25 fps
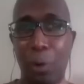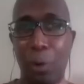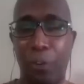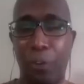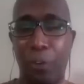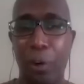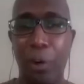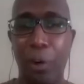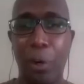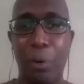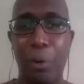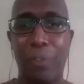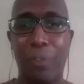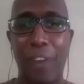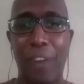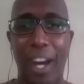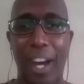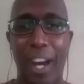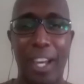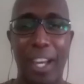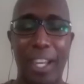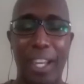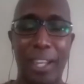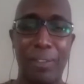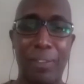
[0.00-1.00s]
04,
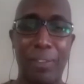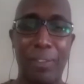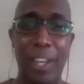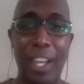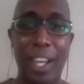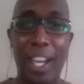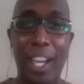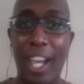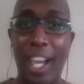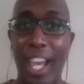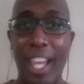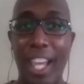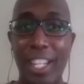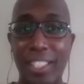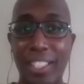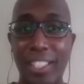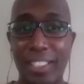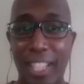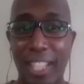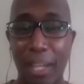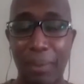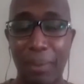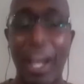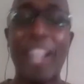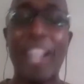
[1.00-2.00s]
05. and it's
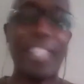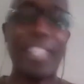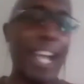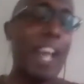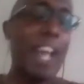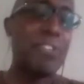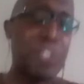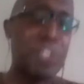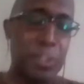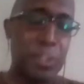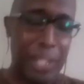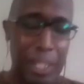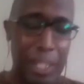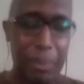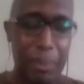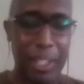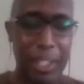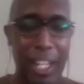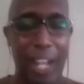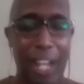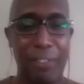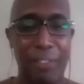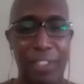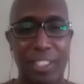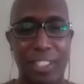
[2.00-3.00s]
kept. I have streaming,
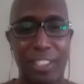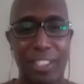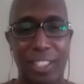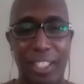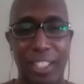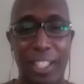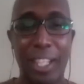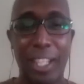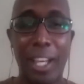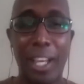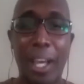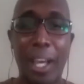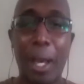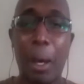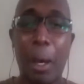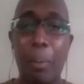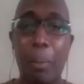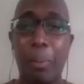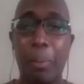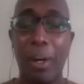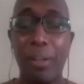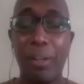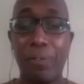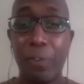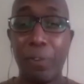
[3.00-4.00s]
obviously,
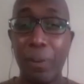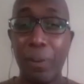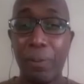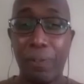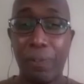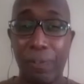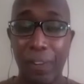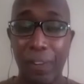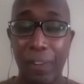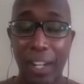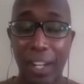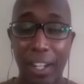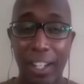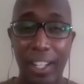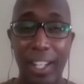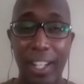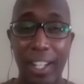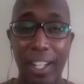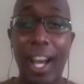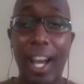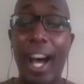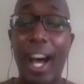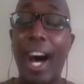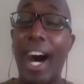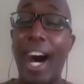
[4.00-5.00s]
but for fun,
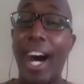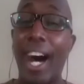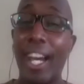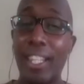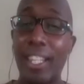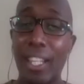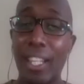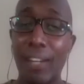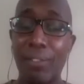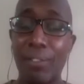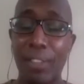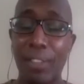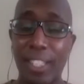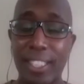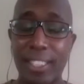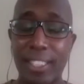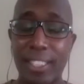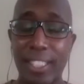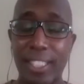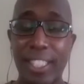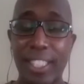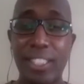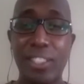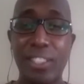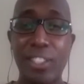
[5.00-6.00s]
I love
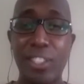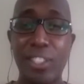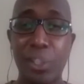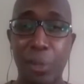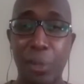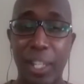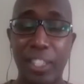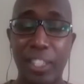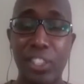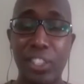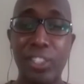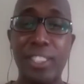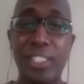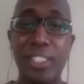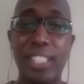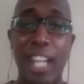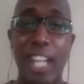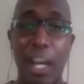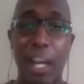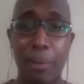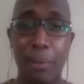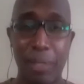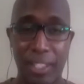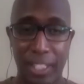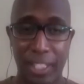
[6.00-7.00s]
listening to directors'
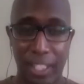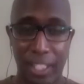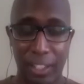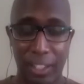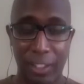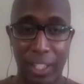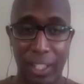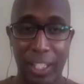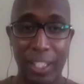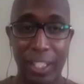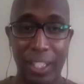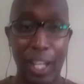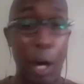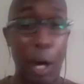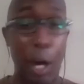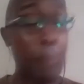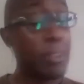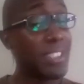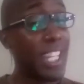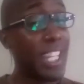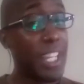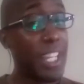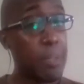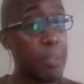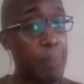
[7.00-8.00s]
commentary,
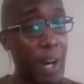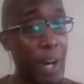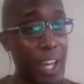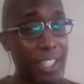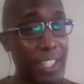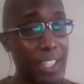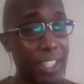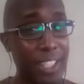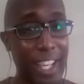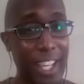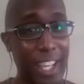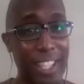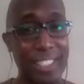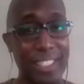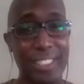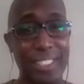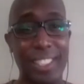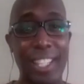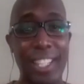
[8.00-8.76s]
almost like a podcast.